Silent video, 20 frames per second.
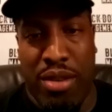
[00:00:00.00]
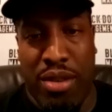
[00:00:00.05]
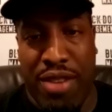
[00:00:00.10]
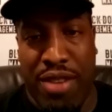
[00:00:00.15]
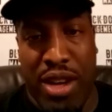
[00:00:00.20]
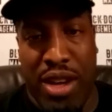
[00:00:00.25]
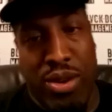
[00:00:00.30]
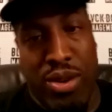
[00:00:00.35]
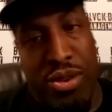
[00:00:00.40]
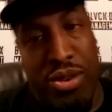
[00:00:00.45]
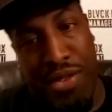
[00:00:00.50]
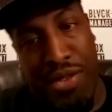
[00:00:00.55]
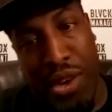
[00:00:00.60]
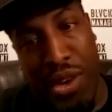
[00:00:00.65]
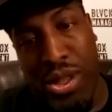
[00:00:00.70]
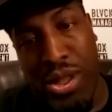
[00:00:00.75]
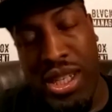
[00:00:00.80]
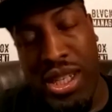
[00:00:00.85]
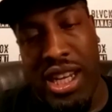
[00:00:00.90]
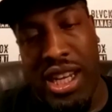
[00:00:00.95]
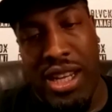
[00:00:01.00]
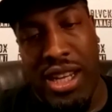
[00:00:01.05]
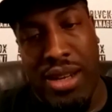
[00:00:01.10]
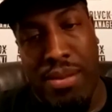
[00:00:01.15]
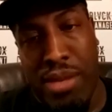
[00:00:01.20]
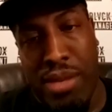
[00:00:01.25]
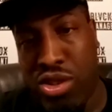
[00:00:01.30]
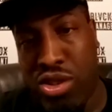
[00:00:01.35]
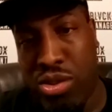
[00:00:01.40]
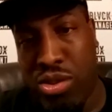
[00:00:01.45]
Dillian
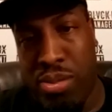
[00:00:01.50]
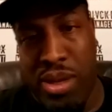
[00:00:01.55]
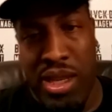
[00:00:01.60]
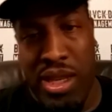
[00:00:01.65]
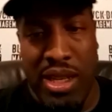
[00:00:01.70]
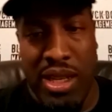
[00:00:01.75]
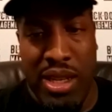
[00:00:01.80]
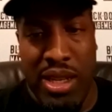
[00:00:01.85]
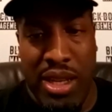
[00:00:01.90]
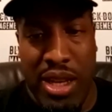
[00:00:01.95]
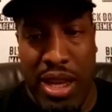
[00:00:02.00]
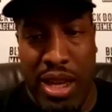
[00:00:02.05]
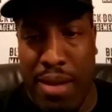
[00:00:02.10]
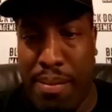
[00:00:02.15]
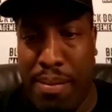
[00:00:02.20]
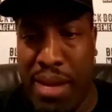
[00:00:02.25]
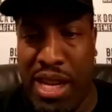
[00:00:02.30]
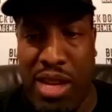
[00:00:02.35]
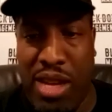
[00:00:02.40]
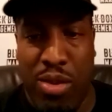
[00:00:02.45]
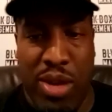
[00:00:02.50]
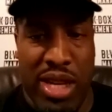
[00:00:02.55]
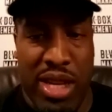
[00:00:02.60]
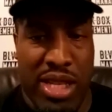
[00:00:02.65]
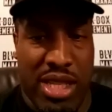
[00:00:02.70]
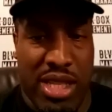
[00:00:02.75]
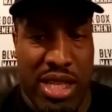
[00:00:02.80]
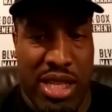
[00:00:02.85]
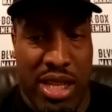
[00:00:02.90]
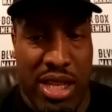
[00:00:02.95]
miserably in many
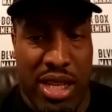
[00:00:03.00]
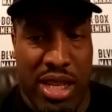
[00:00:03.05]
ways.